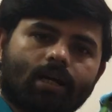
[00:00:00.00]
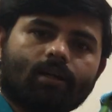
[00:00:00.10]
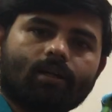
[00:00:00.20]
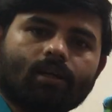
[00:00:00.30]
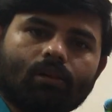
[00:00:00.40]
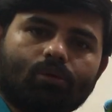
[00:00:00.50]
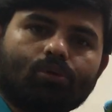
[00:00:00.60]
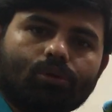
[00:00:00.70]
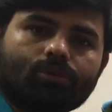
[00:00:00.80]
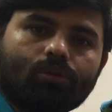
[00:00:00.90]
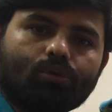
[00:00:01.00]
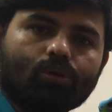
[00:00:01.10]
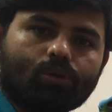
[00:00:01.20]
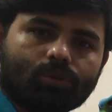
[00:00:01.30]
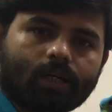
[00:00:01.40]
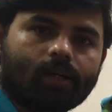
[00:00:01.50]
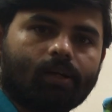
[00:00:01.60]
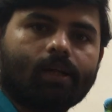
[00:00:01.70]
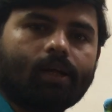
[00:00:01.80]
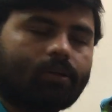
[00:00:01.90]
chakri, Ludo
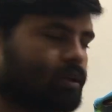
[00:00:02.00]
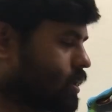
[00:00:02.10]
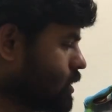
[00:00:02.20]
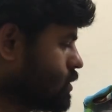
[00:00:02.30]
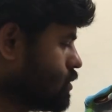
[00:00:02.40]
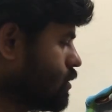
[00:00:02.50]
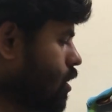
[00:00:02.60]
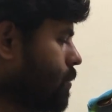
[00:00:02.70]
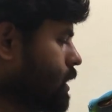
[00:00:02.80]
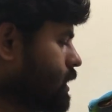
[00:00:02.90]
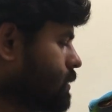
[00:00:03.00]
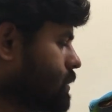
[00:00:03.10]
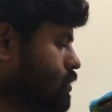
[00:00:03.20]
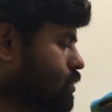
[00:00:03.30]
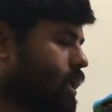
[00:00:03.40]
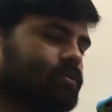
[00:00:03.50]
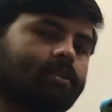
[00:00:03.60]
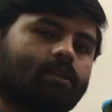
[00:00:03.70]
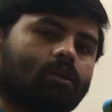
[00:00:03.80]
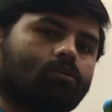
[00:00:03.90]
chakri, right? So how many numbers you can
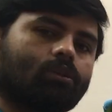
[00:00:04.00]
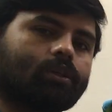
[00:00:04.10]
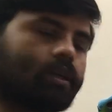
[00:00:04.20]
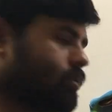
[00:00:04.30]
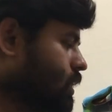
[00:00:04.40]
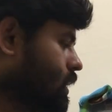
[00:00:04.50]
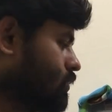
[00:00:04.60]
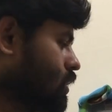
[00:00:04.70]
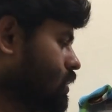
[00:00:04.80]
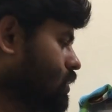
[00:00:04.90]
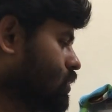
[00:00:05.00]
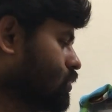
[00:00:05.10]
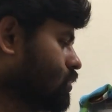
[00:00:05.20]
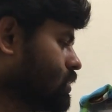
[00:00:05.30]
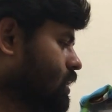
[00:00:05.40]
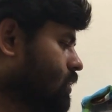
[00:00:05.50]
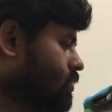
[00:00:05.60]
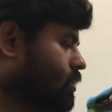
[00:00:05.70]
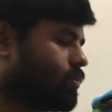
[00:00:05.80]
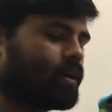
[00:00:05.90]
see in the Ludo chakri? Whether 1, 2, 3,
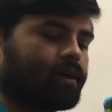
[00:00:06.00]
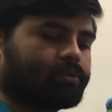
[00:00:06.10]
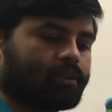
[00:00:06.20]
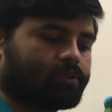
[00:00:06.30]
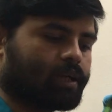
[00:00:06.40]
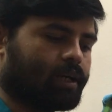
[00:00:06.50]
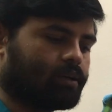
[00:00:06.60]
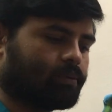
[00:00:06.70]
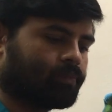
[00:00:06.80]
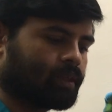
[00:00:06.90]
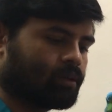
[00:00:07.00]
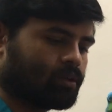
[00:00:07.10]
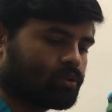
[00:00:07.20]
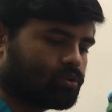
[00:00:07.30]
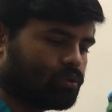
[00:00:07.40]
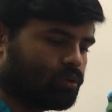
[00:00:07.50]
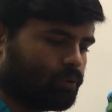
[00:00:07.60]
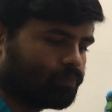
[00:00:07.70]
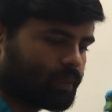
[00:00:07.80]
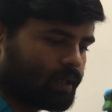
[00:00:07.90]
4, 5, 6, right?
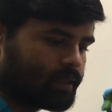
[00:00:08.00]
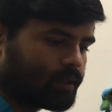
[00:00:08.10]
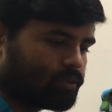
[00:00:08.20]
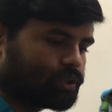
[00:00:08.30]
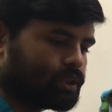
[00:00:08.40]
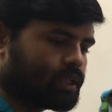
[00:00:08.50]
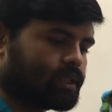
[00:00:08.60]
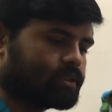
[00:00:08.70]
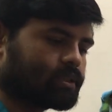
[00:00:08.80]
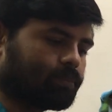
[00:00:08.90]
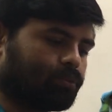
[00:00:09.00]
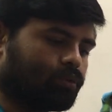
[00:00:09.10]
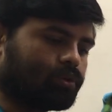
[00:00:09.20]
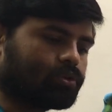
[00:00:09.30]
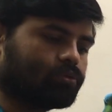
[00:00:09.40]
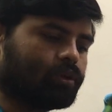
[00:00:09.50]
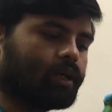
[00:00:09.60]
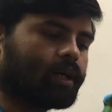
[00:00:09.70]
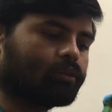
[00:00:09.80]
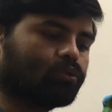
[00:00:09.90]
So the question is, suppose we
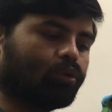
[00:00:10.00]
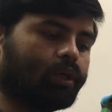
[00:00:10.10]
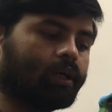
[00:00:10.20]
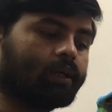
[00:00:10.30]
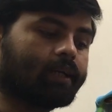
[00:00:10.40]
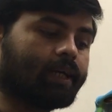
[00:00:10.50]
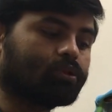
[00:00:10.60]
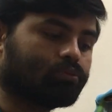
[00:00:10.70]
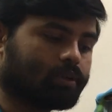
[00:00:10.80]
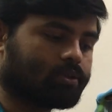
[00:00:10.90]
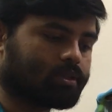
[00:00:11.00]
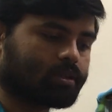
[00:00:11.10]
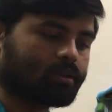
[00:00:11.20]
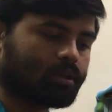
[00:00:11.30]
are throwing a dice once,